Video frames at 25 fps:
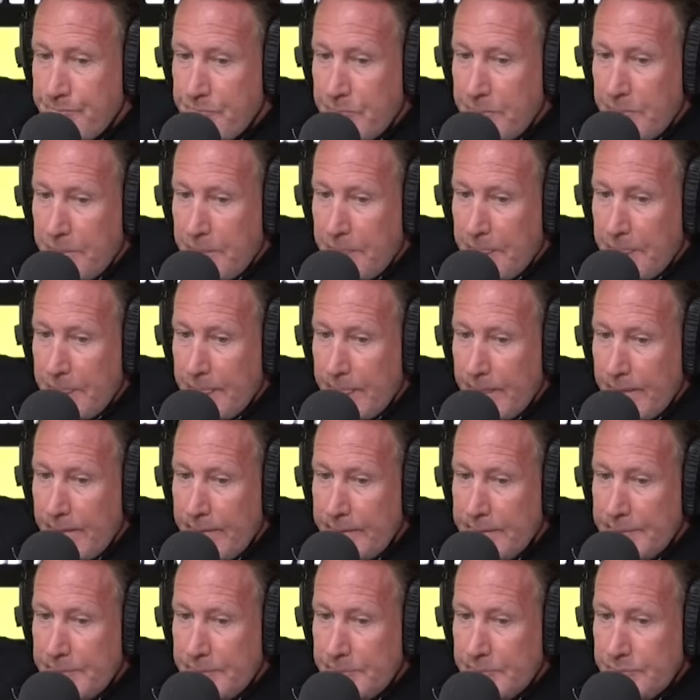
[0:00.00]

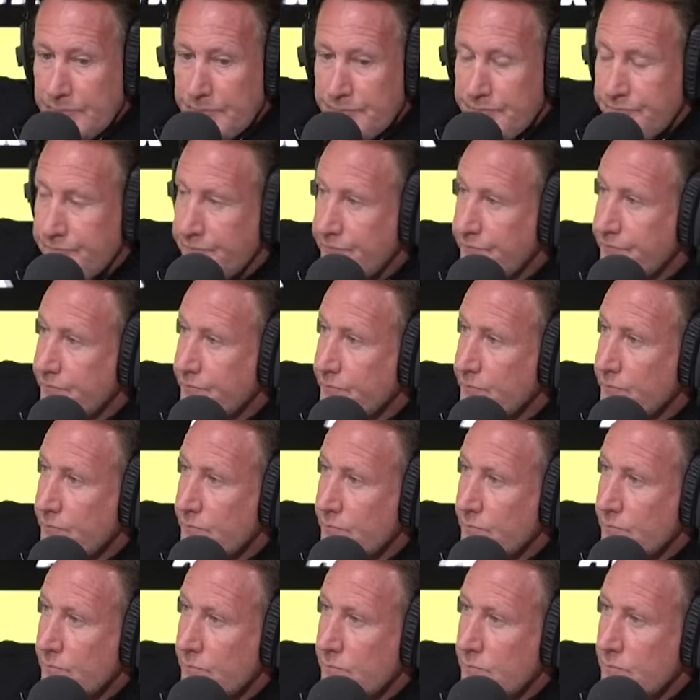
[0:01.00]

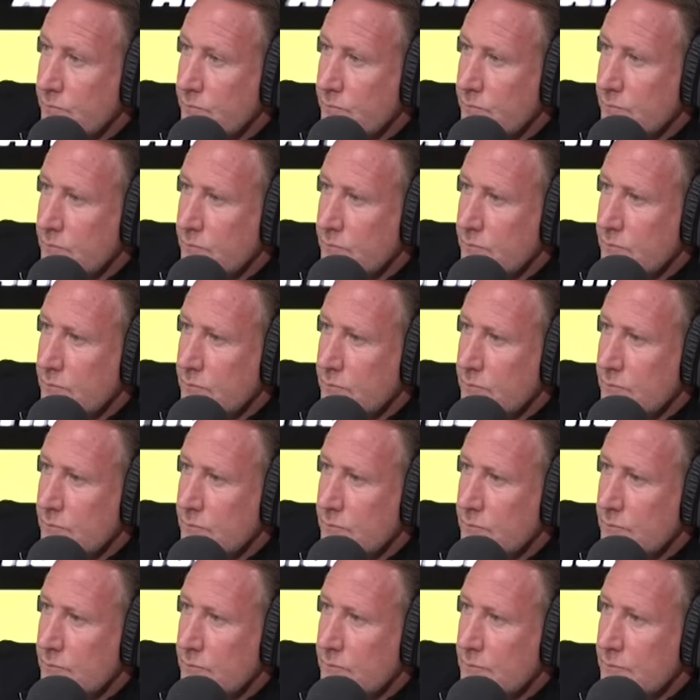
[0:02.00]

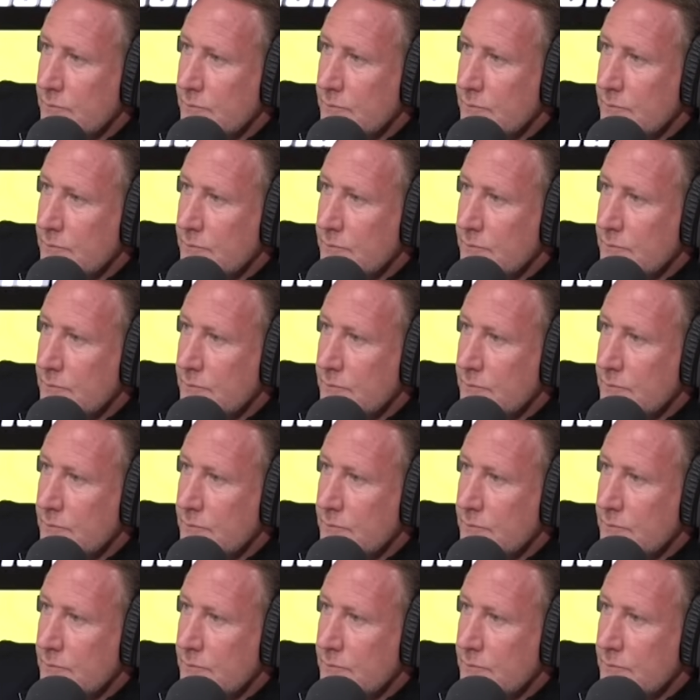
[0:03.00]
This person isn't speaking.